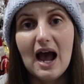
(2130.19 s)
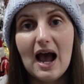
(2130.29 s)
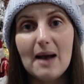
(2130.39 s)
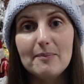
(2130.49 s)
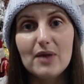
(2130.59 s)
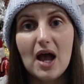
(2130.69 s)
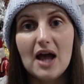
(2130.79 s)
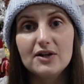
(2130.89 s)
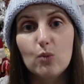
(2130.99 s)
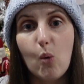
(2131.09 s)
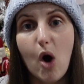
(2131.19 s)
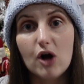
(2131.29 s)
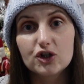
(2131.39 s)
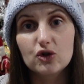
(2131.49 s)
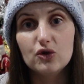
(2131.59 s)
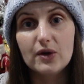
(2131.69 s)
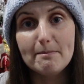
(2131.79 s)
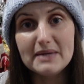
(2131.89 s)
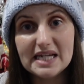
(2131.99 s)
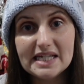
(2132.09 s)
and watch all the
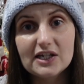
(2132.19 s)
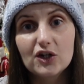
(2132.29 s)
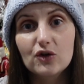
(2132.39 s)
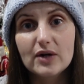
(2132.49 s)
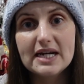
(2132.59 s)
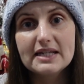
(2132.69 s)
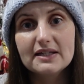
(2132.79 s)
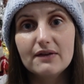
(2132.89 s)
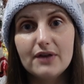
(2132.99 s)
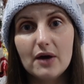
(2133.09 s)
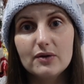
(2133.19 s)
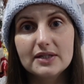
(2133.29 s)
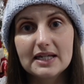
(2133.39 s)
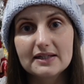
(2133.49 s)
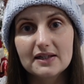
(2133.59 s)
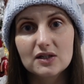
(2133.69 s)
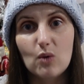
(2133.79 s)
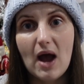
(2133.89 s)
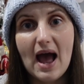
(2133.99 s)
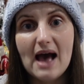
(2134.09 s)
meet and greets and those things as
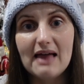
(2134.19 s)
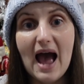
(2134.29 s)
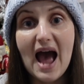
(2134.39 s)
well,